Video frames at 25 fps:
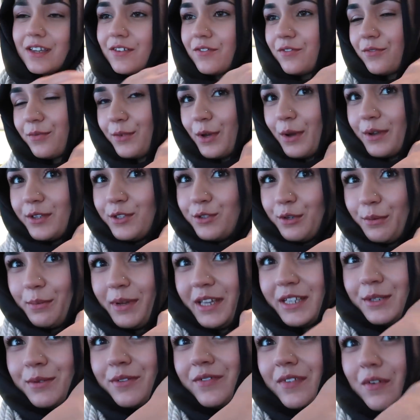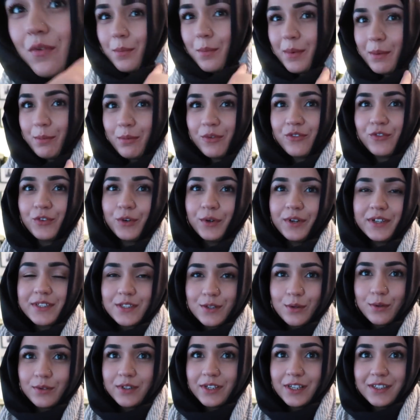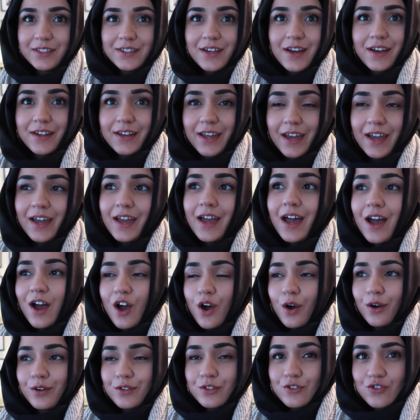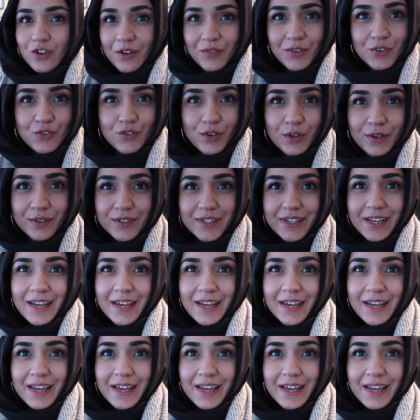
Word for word: I'm going to a place we've been before. It's called Ladana on Stratford Road.